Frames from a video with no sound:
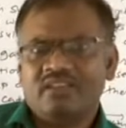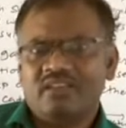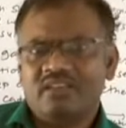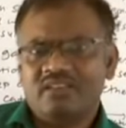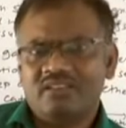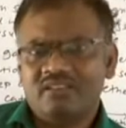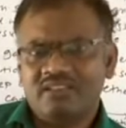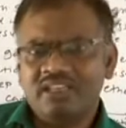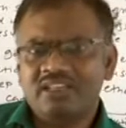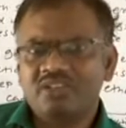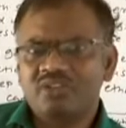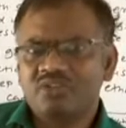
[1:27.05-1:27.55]

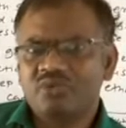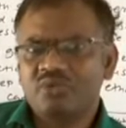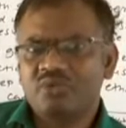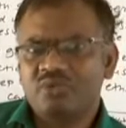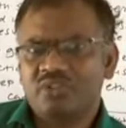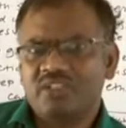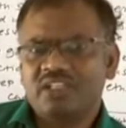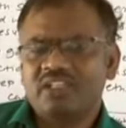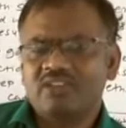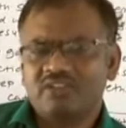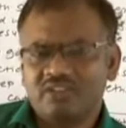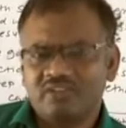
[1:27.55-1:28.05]

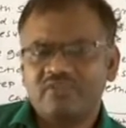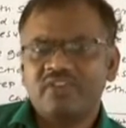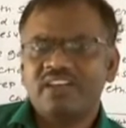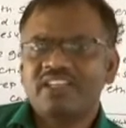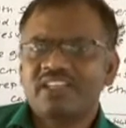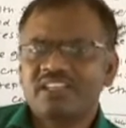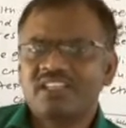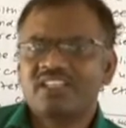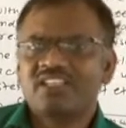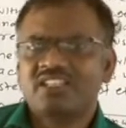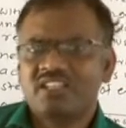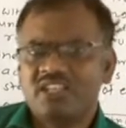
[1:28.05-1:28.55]
century, that is
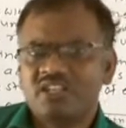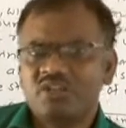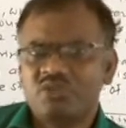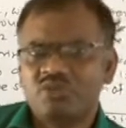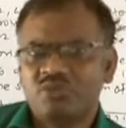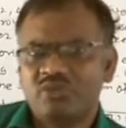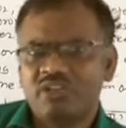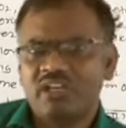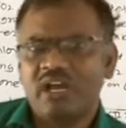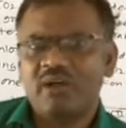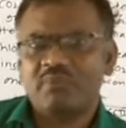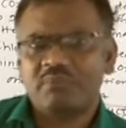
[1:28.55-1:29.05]
20th
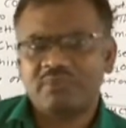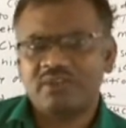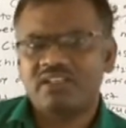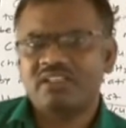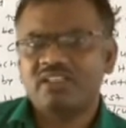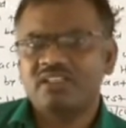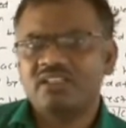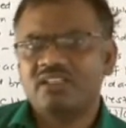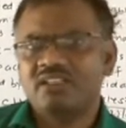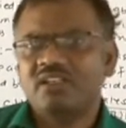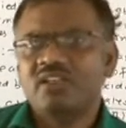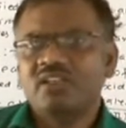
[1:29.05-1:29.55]
century. After
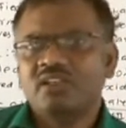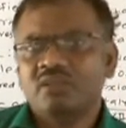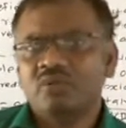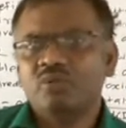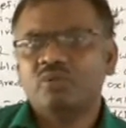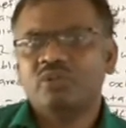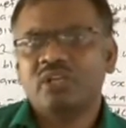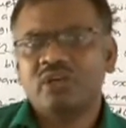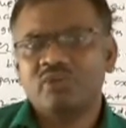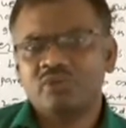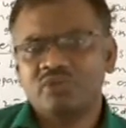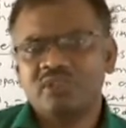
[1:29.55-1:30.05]
this
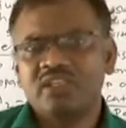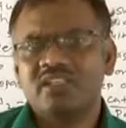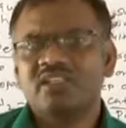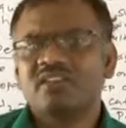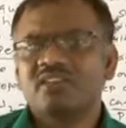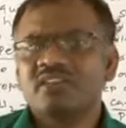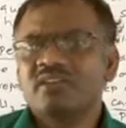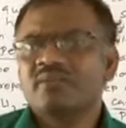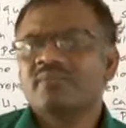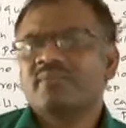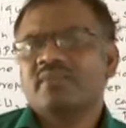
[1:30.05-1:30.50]
2000,